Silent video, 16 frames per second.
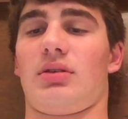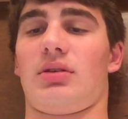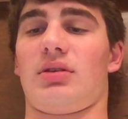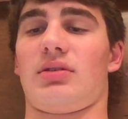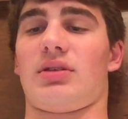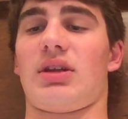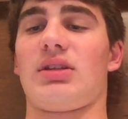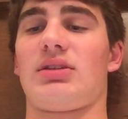
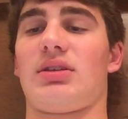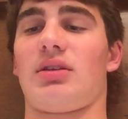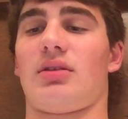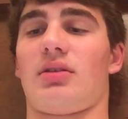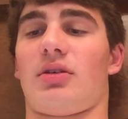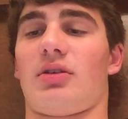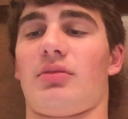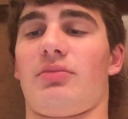is
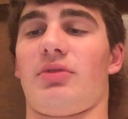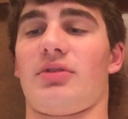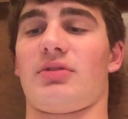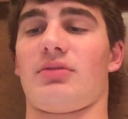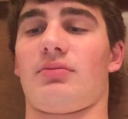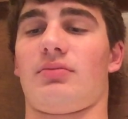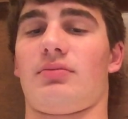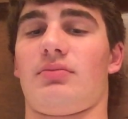incident on the
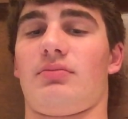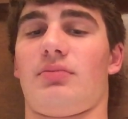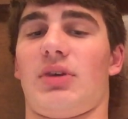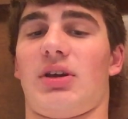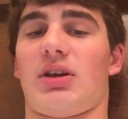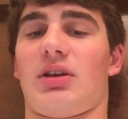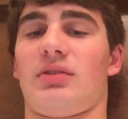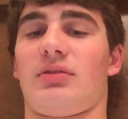prism.
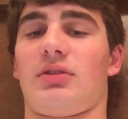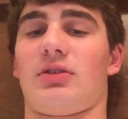Because of